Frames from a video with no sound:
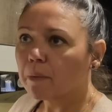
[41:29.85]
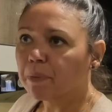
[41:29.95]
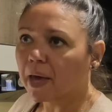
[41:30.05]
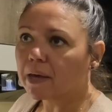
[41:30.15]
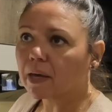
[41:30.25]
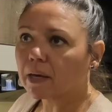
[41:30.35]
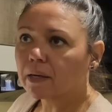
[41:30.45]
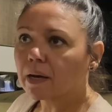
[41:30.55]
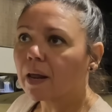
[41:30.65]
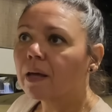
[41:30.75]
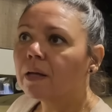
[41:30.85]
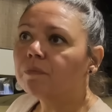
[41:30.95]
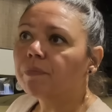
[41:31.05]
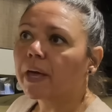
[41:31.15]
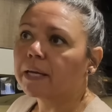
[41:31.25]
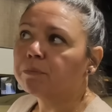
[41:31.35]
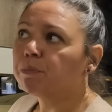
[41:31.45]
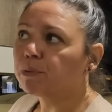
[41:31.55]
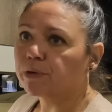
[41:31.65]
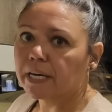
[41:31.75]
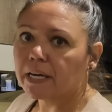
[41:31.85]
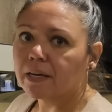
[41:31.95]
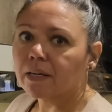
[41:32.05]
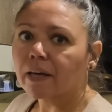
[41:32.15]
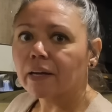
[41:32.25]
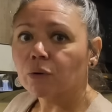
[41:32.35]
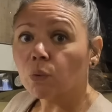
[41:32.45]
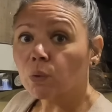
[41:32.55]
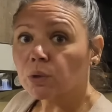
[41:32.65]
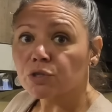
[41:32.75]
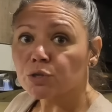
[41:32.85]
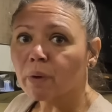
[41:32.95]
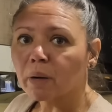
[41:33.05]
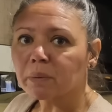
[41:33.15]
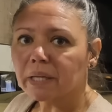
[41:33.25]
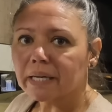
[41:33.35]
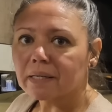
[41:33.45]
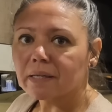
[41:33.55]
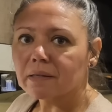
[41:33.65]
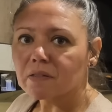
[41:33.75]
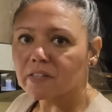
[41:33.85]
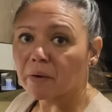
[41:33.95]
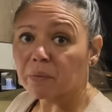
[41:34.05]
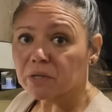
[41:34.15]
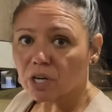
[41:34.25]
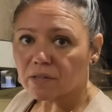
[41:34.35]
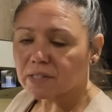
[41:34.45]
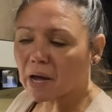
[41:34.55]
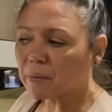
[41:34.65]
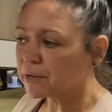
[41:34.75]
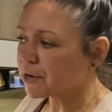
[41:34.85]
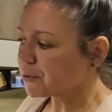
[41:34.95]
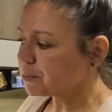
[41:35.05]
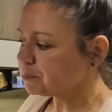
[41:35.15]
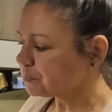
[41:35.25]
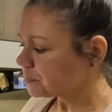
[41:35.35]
bacon and brie and orange marmalade sandwich on sourdough.